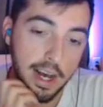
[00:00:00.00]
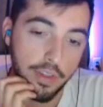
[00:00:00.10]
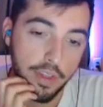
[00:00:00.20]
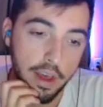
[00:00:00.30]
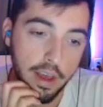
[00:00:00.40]

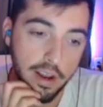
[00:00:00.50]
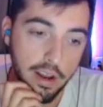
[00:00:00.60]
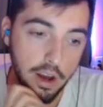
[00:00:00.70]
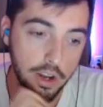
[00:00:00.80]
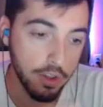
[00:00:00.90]
And
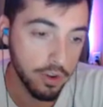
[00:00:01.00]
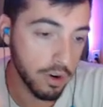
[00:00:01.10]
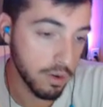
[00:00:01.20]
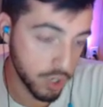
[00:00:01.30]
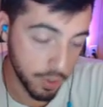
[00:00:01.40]
then
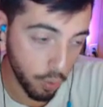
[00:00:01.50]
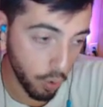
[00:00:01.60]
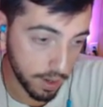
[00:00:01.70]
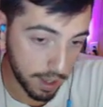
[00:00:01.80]
another support